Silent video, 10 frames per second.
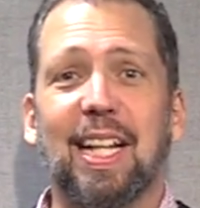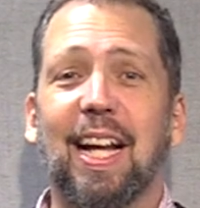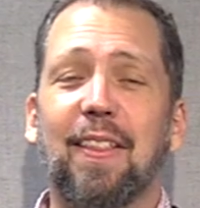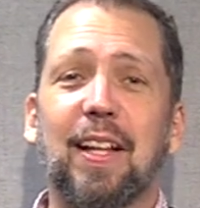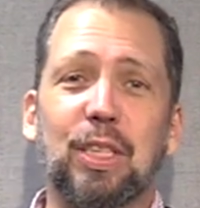
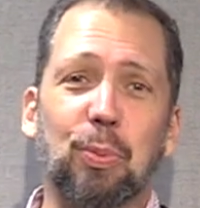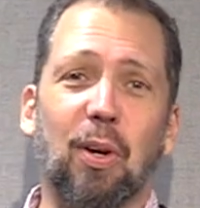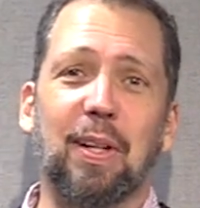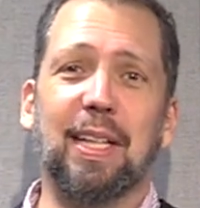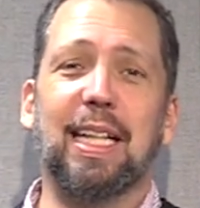And this
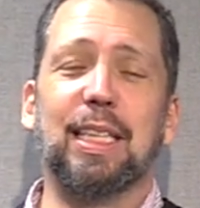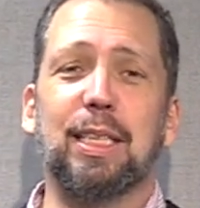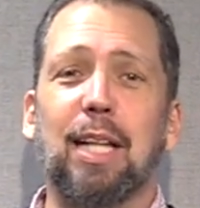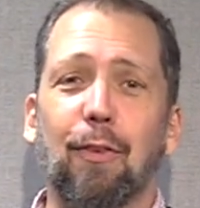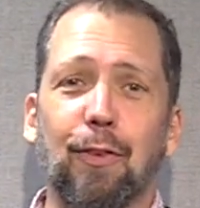one is
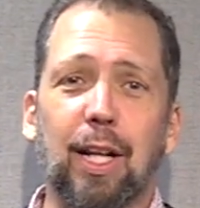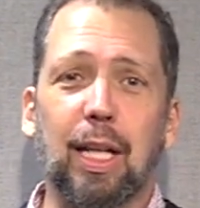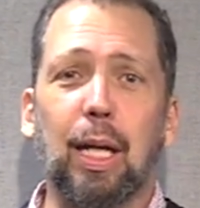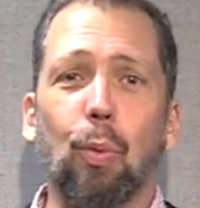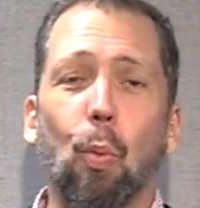
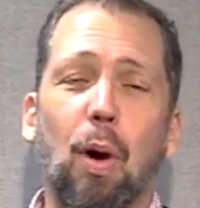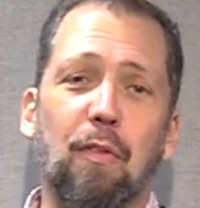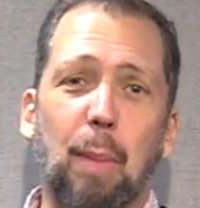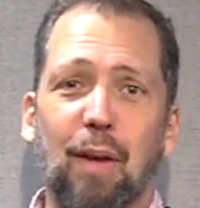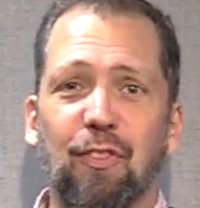definitely one of
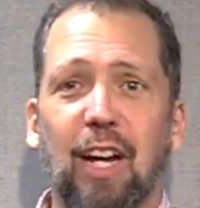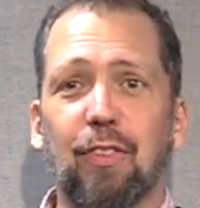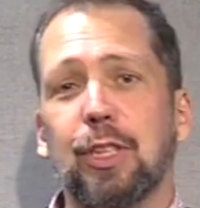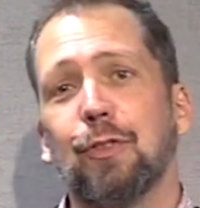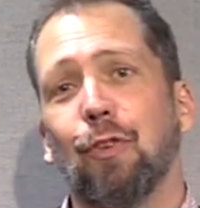my
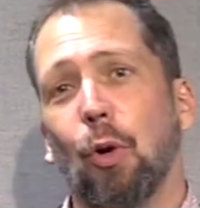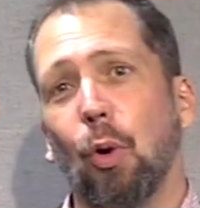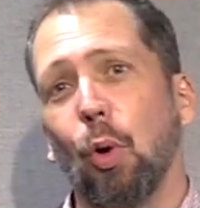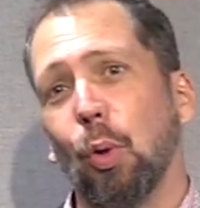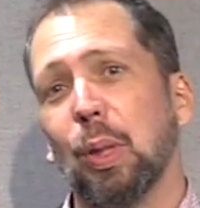favorites for
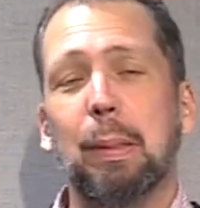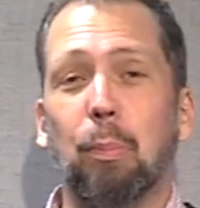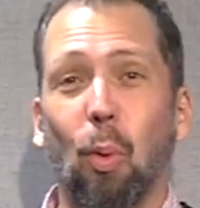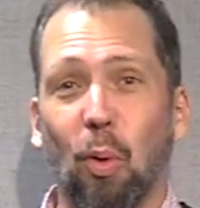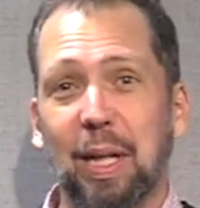early
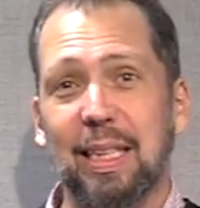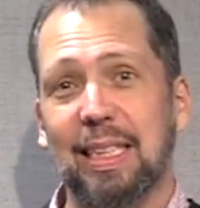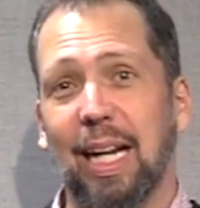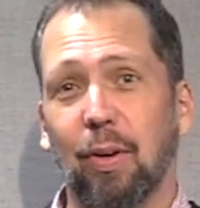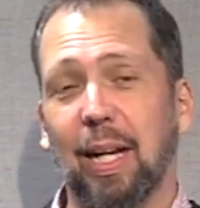morning
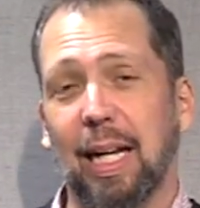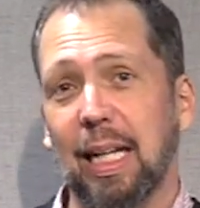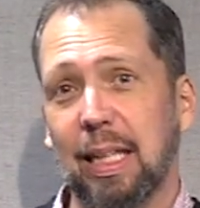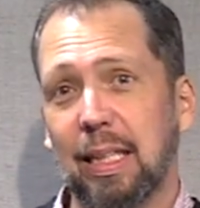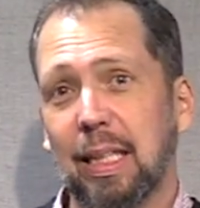tailgating.